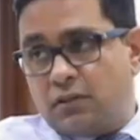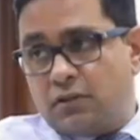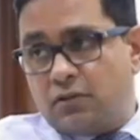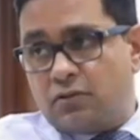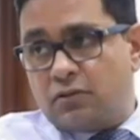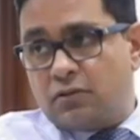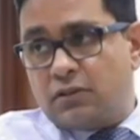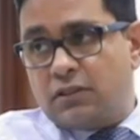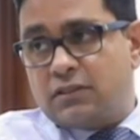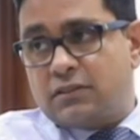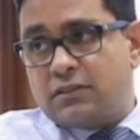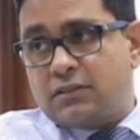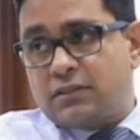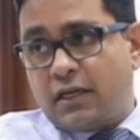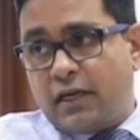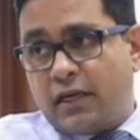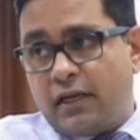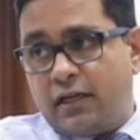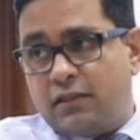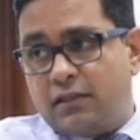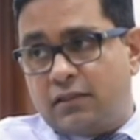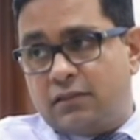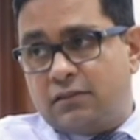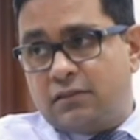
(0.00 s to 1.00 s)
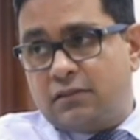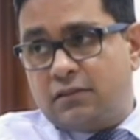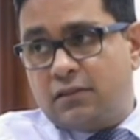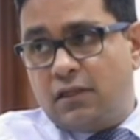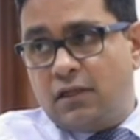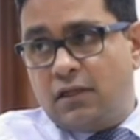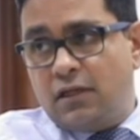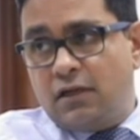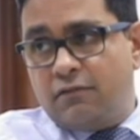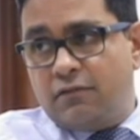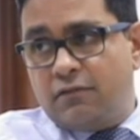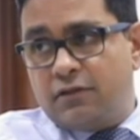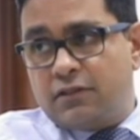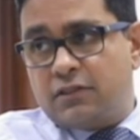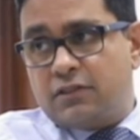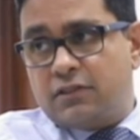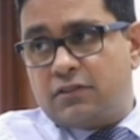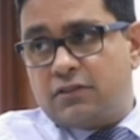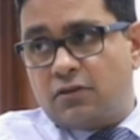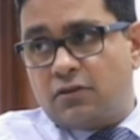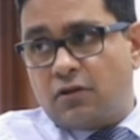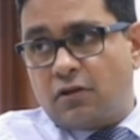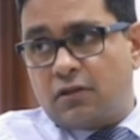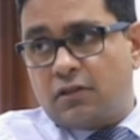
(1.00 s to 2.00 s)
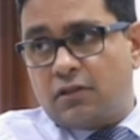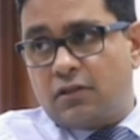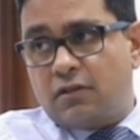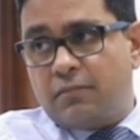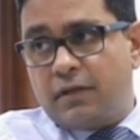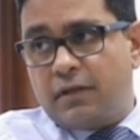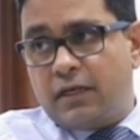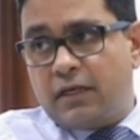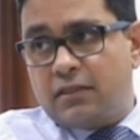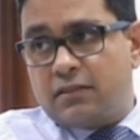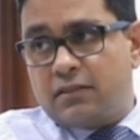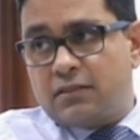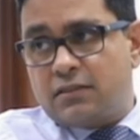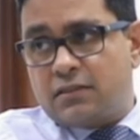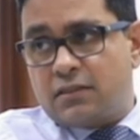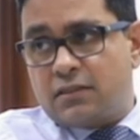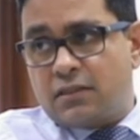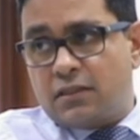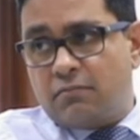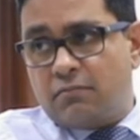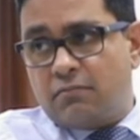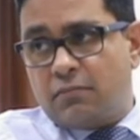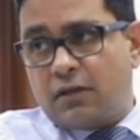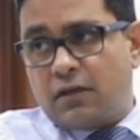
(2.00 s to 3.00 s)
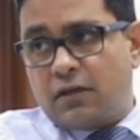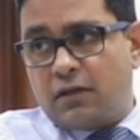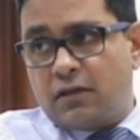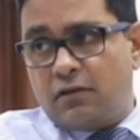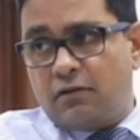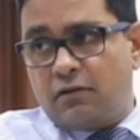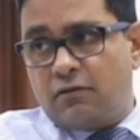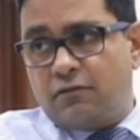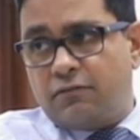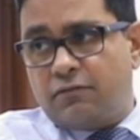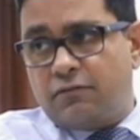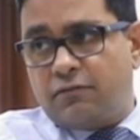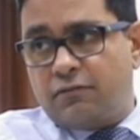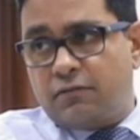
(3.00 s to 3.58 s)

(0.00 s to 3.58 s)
to these channels, which is not the mainstream kind of